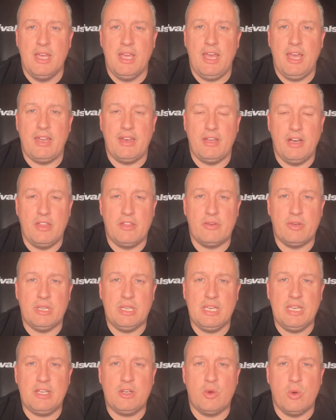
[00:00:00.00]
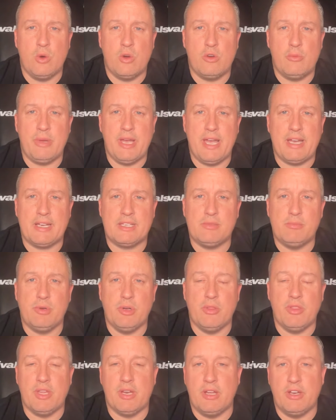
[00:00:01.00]
and other elite cornerbacks,
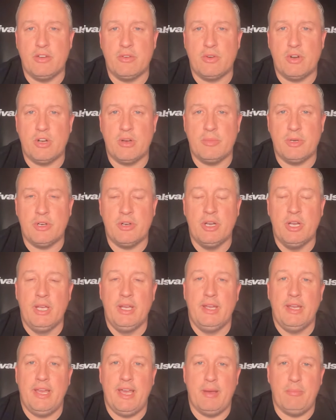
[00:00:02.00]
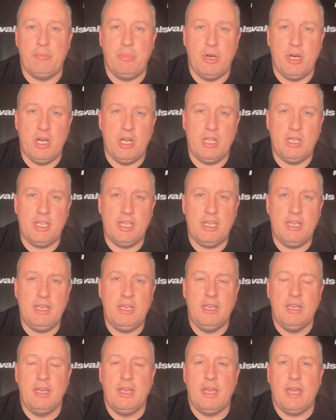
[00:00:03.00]
both at Under Armour, at
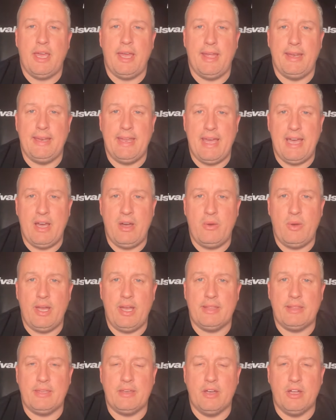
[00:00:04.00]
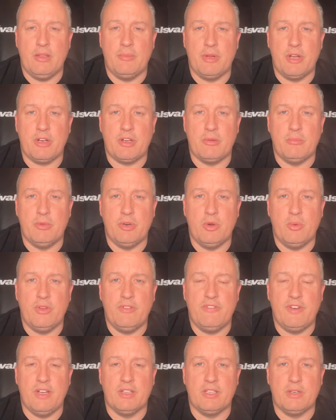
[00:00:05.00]
Pauley, and now at the All American Bowl, we
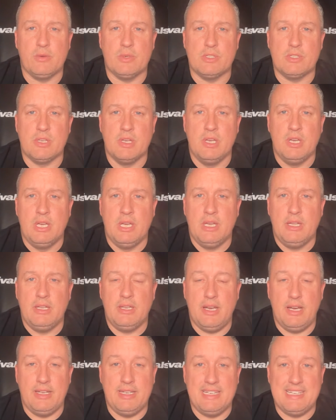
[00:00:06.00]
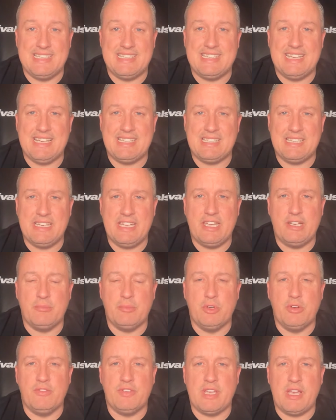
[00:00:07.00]
felt it was a necessity to
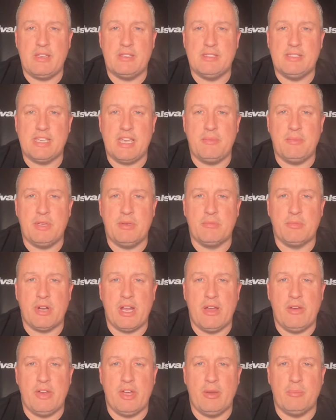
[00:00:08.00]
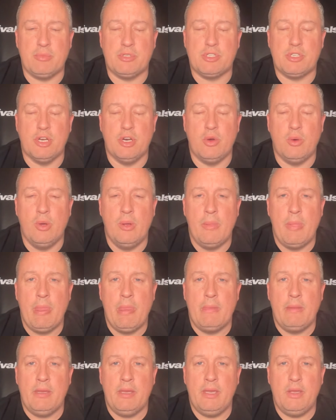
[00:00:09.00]
move Zabien Brown up. So
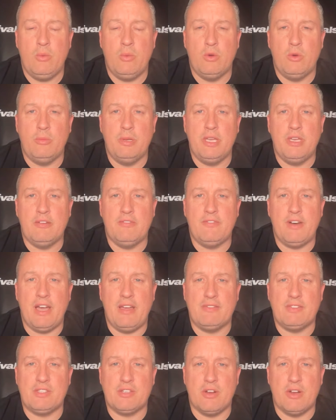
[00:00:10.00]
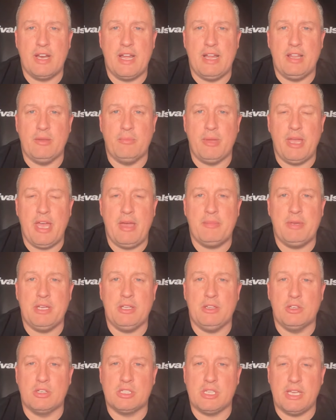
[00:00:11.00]
he will be a five star at Alabama.
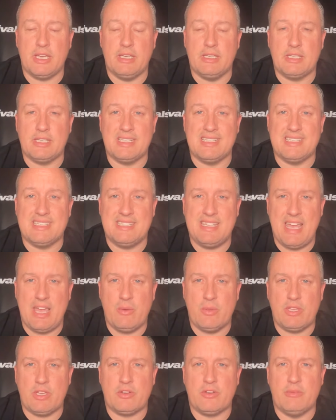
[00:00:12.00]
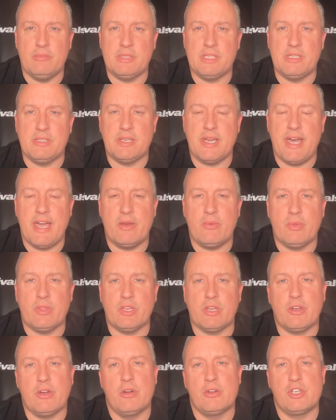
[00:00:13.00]
It looks like he's going to stay with the Crimson Tide with
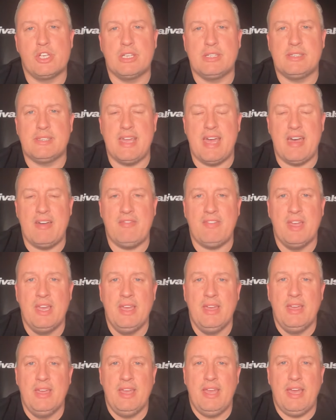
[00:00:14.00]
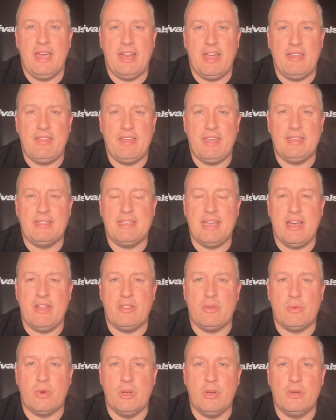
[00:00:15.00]
the coaching staff. And I think down
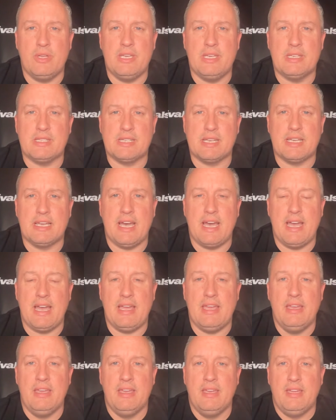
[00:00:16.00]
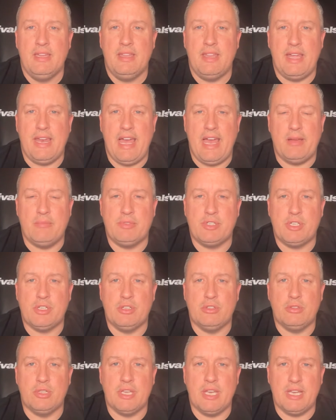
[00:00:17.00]
the road, he is a guy that
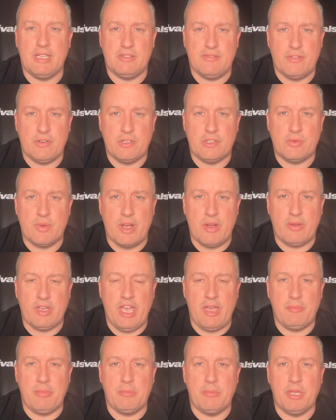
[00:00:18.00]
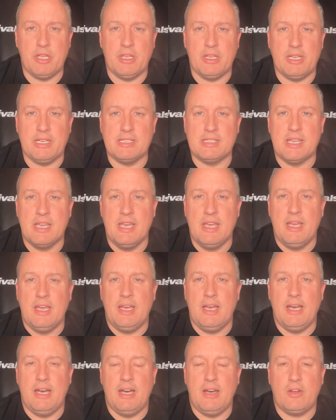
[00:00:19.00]
absolutely has first round capabilities.
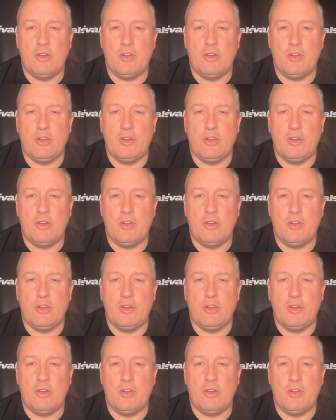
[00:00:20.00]
Uh,